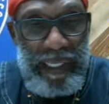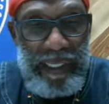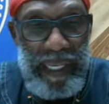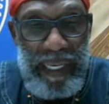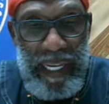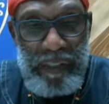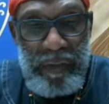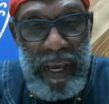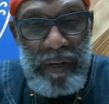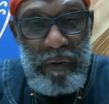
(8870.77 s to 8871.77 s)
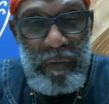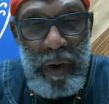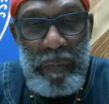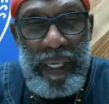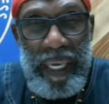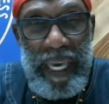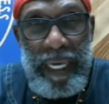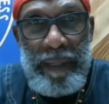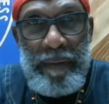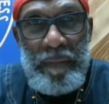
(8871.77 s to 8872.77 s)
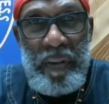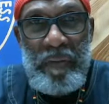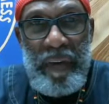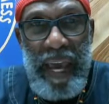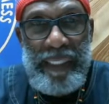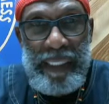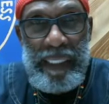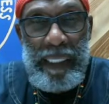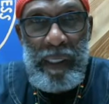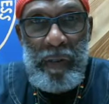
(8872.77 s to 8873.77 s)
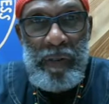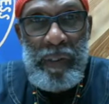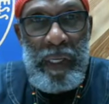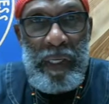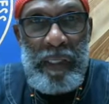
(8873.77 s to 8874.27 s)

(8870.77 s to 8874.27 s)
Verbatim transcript: they saying they trying to replicate the vaccine because,